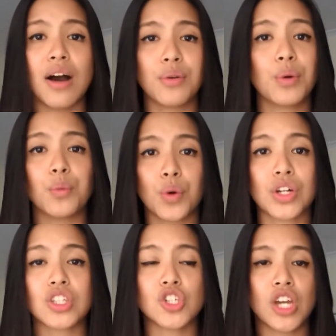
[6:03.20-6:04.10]
how it
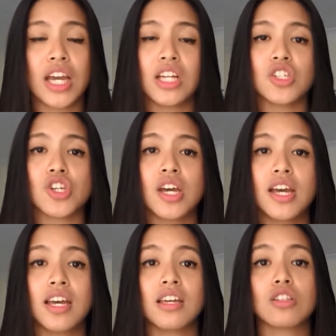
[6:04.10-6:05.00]
works. Change
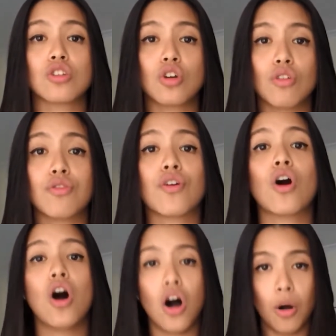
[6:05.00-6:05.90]
is good
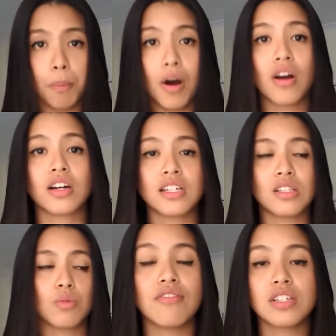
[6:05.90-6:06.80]
for all
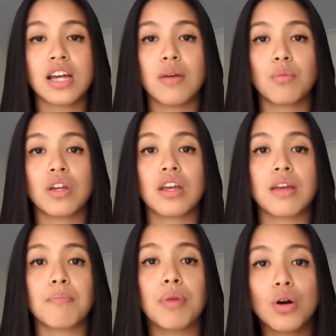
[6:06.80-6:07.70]
parties. Every time we
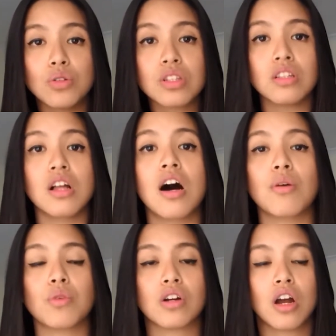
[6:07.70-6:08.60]
impose a
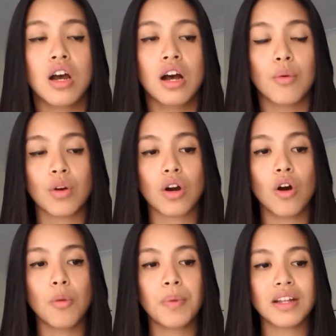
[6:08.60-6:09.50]
law, we're
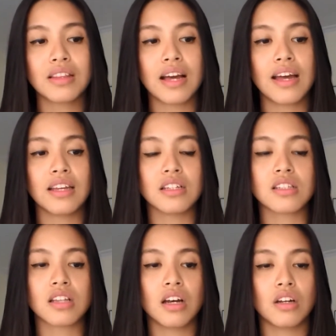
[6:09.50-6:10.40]
hoping that
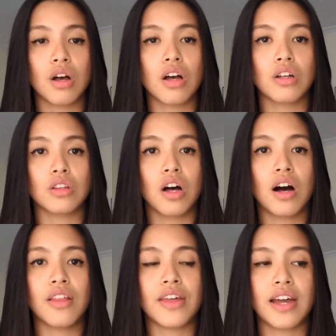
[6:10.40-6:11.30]
it's a
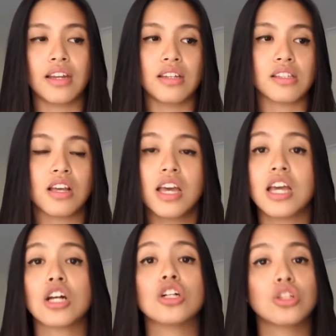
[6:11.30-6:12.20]
law that is
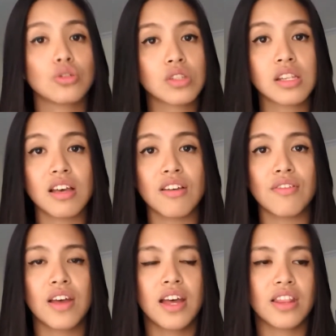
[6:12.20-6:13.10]
inclusive,